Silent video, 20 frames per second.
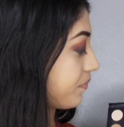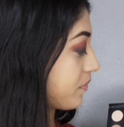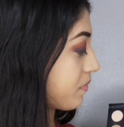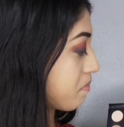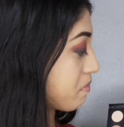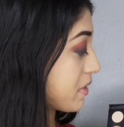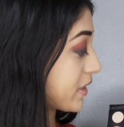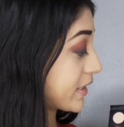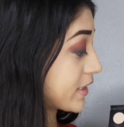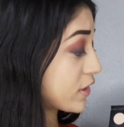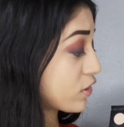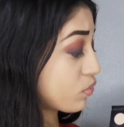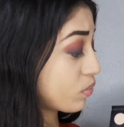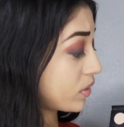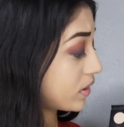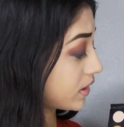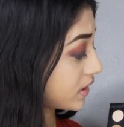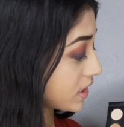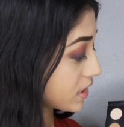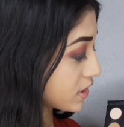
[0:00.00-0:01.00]
mixed
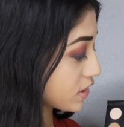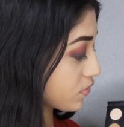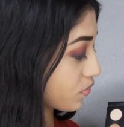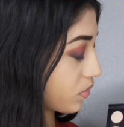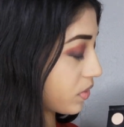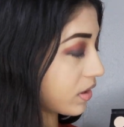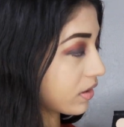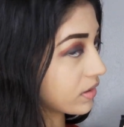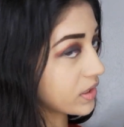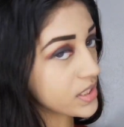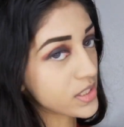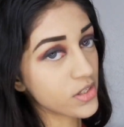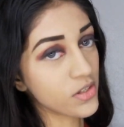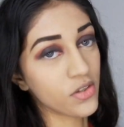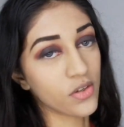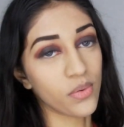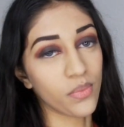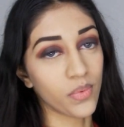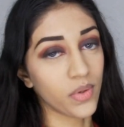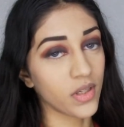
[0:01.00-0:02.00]
with this one because you
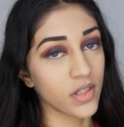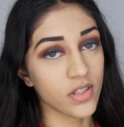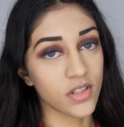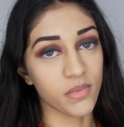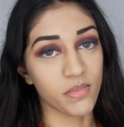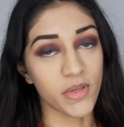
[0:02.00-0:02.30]
don't want it to